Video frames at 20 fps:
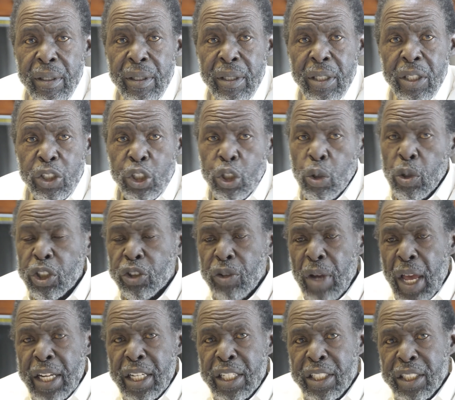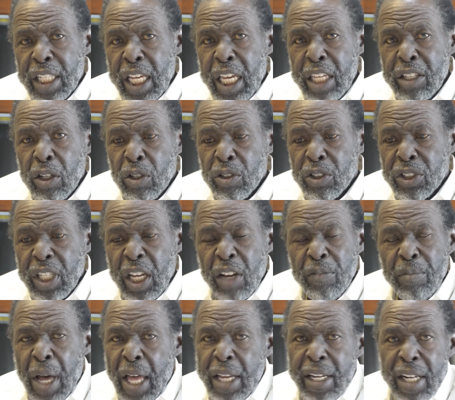You was trying to save yourself
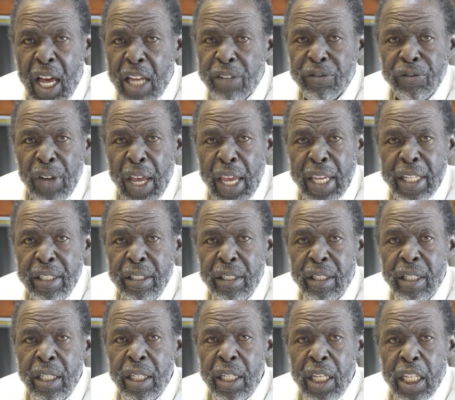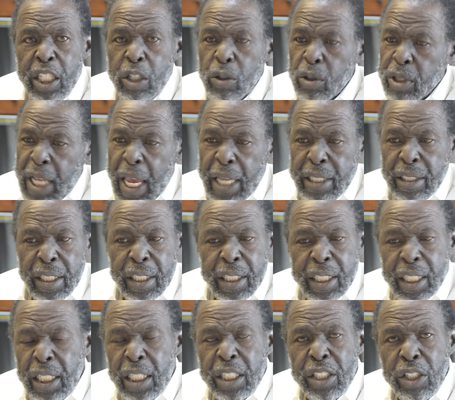by not fighting, and you was actually
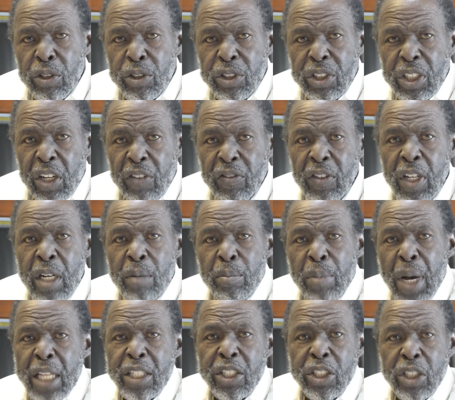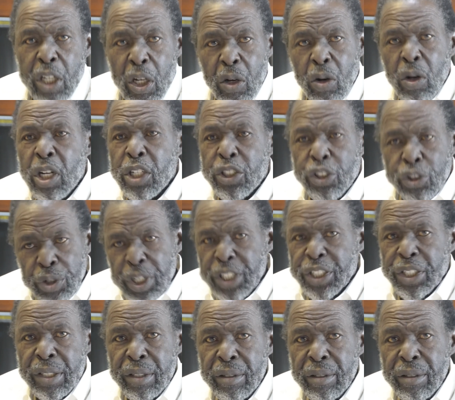killing yourself by slow attrition.